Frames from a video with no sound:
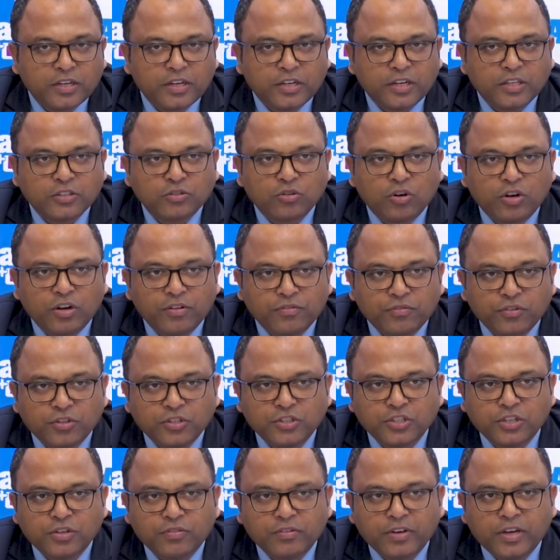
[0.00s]
It has got a
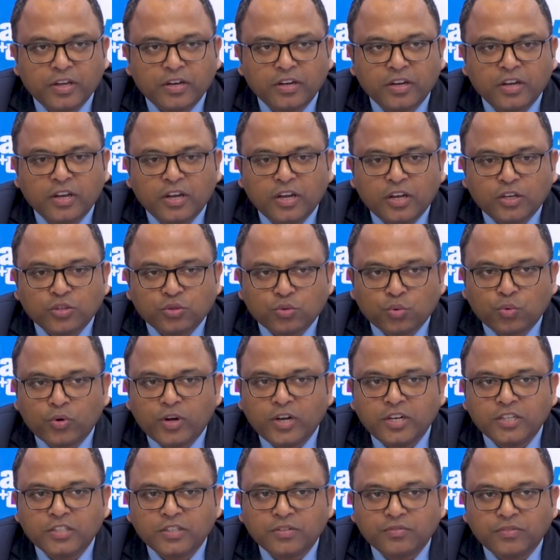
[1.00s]
feature where
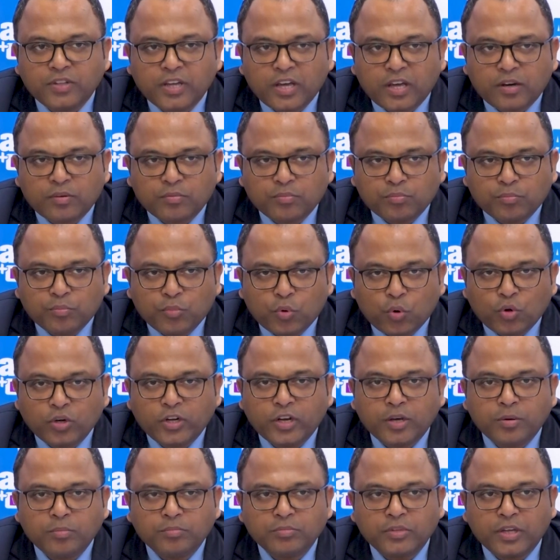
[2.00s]
students, if they are
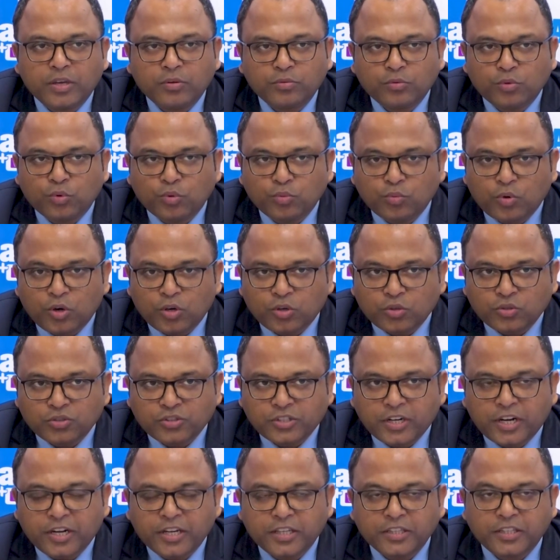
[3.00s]
boredom, they don't want to
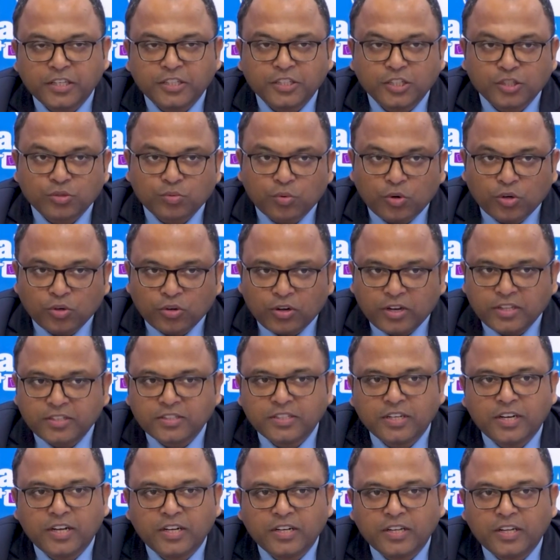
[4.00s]
study, they just want to
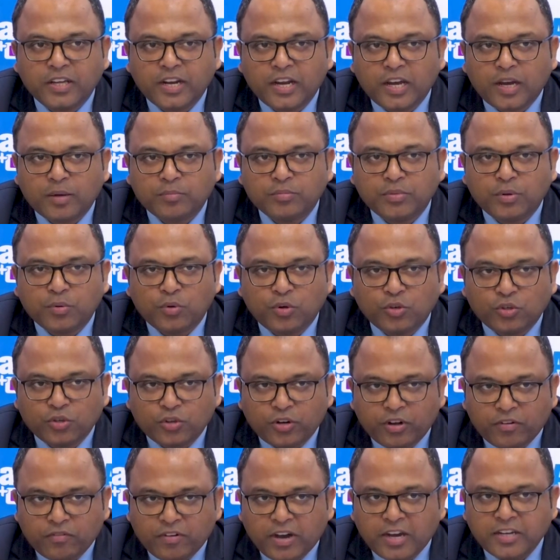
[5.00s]
listen and grab, they want
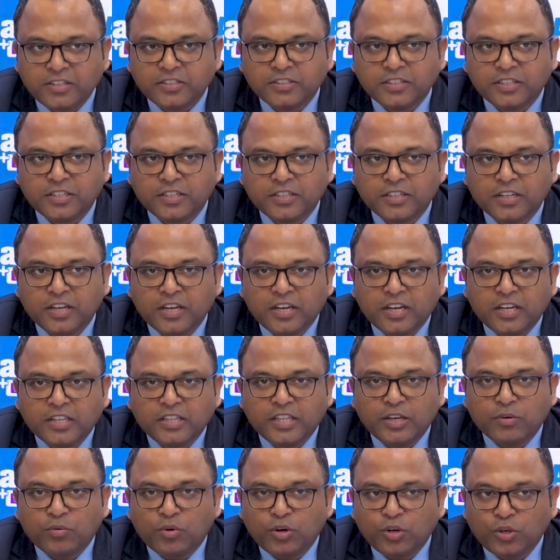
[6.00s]
to revise it,
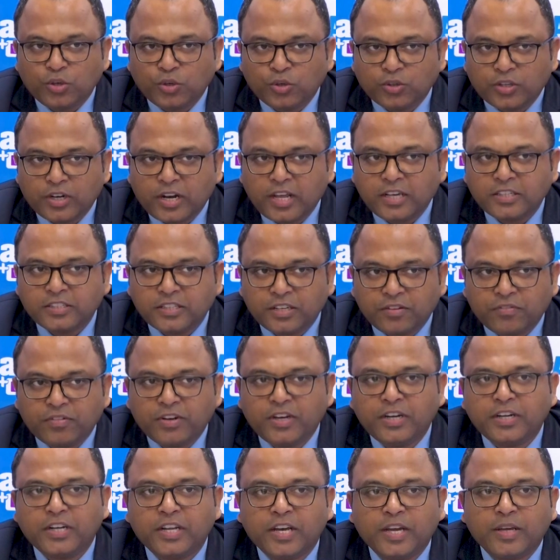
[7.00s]
they want to utilize
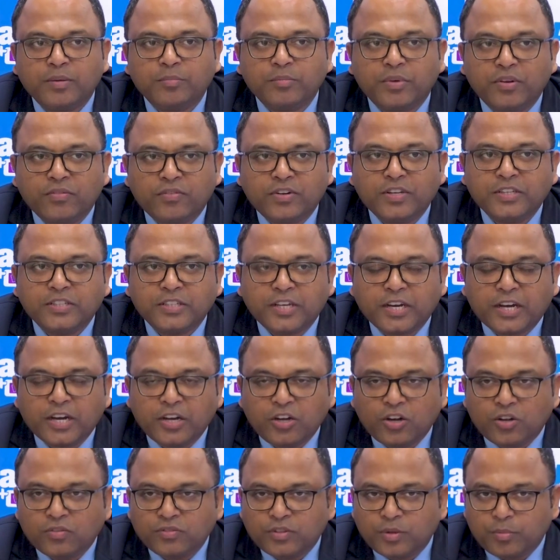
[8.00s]
every time, every
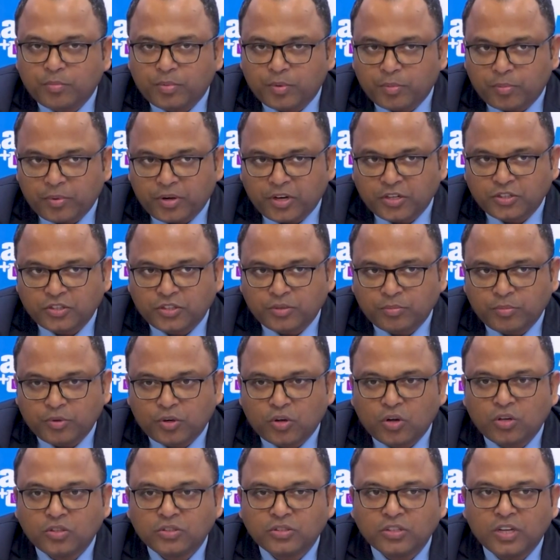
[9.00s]
second of their preparation,
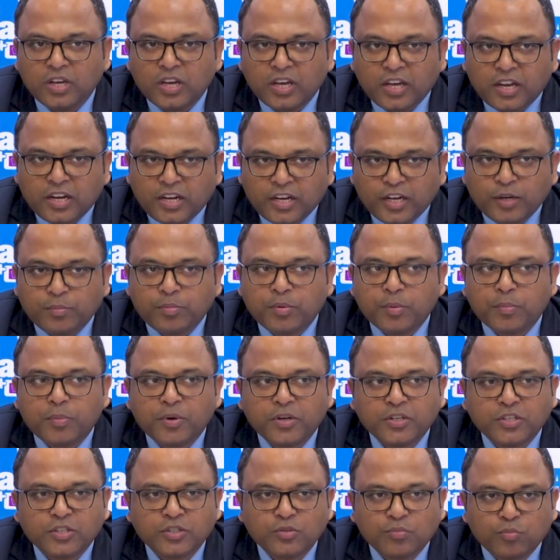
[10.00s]
because NEET
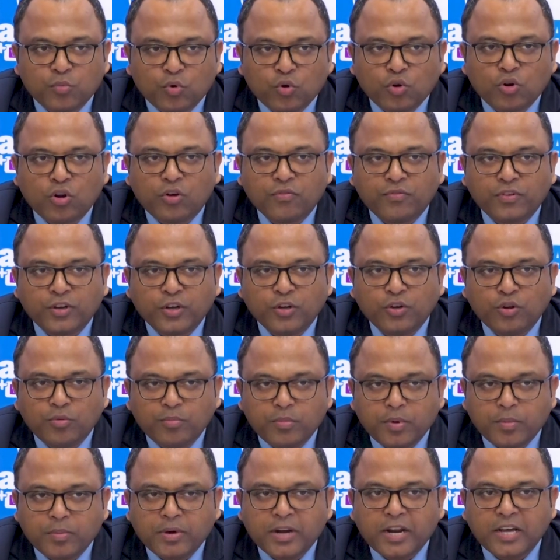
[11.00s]
preparation is more of a, you know,
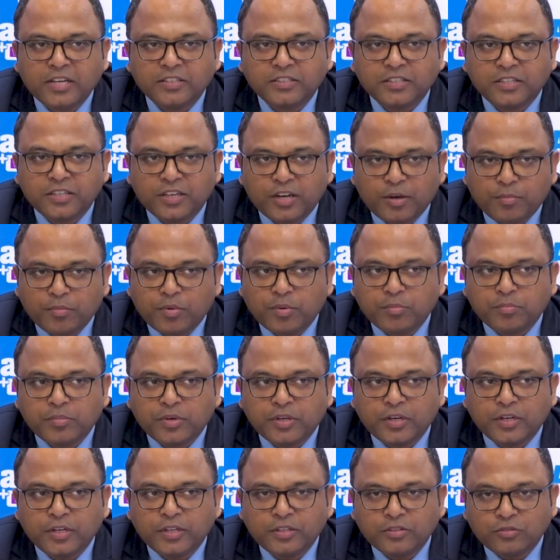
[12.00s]
memorizing,
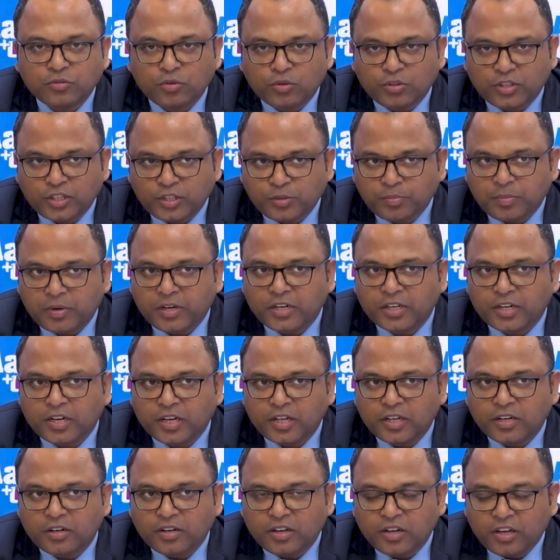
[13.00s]
remembering. So this
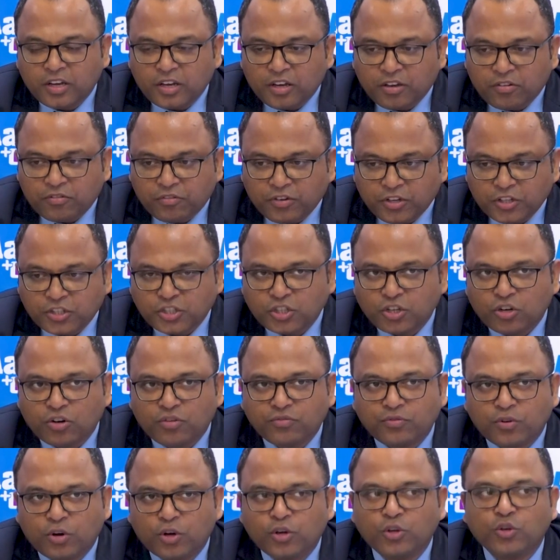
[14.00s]
particular feature
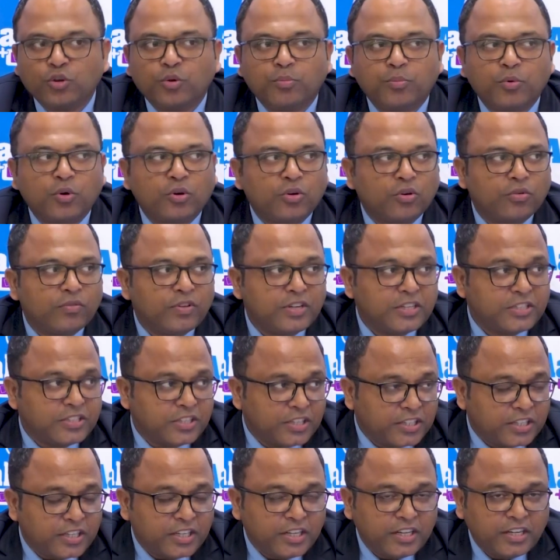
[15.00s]
of audio book will
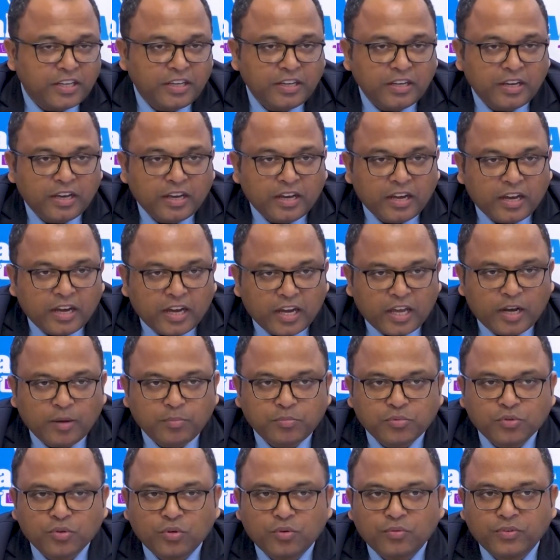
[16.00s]
certainly
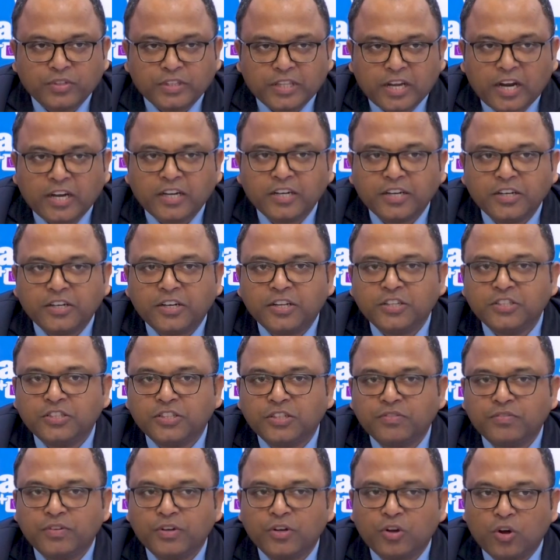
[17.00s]
help. So with that
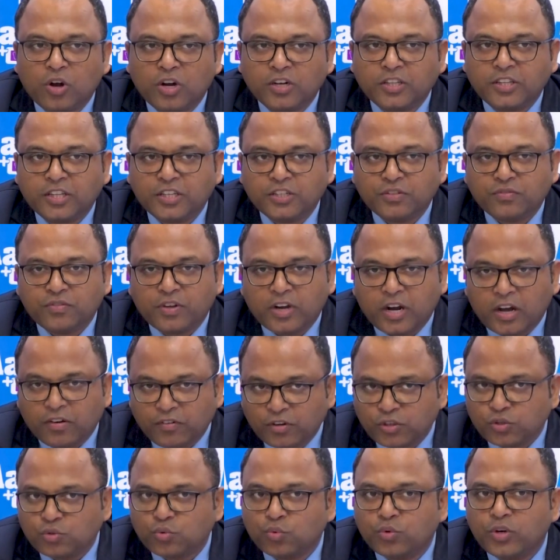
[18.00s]
intention, we got this for
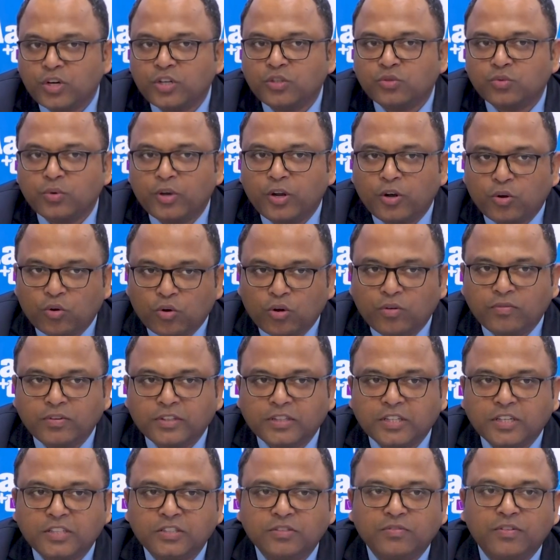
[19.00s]
our students who enroll
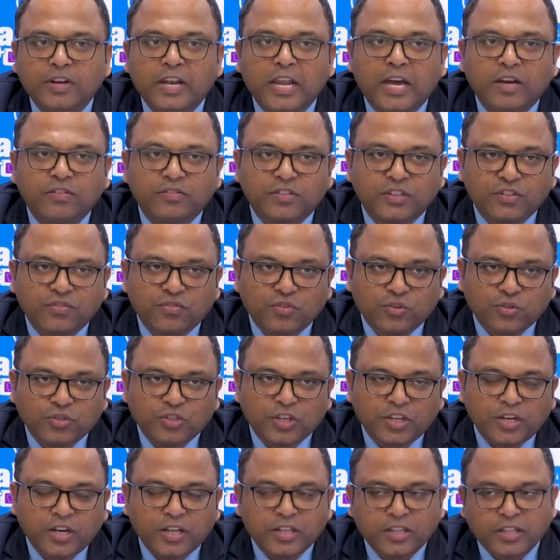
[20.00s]
with us. We'll have this
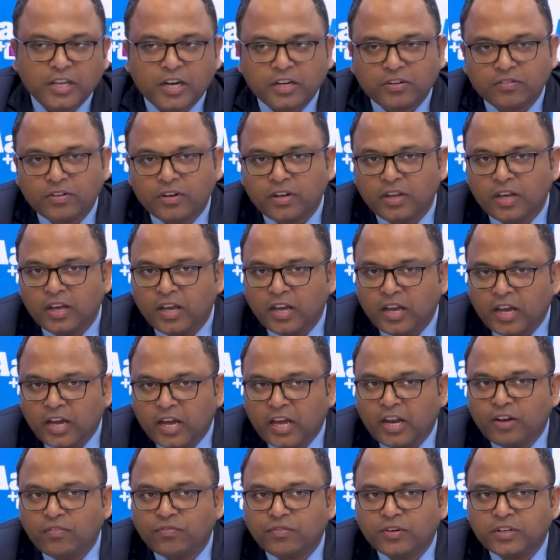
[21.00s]
feature and that will
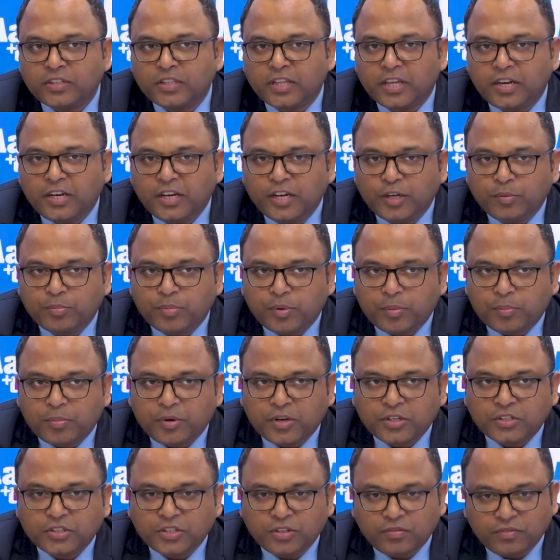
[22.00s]
help for their NEET
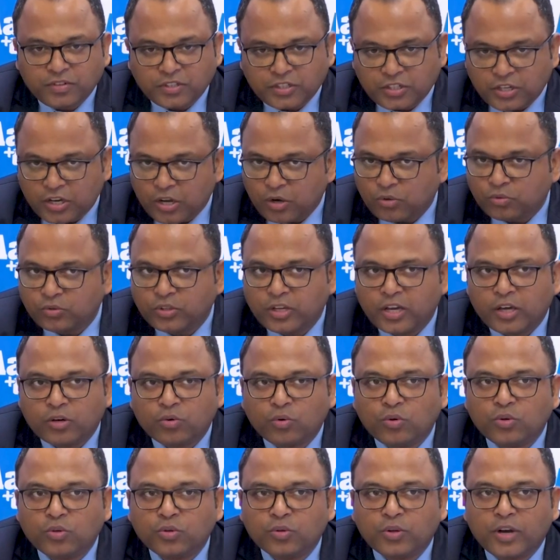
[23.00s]
preparation, which now they
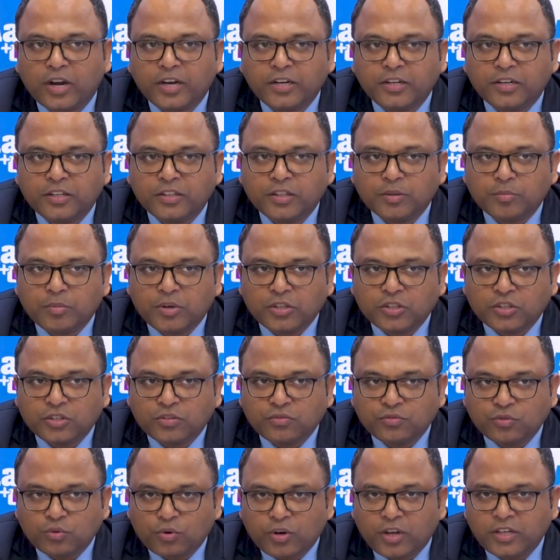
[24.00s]
are going to write in the month
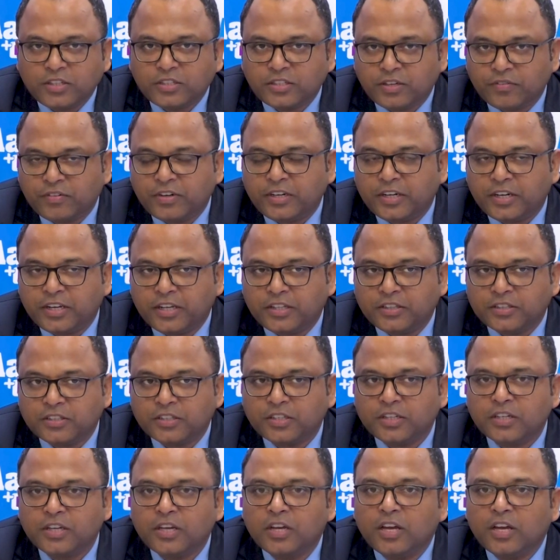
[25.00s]
of July 17th.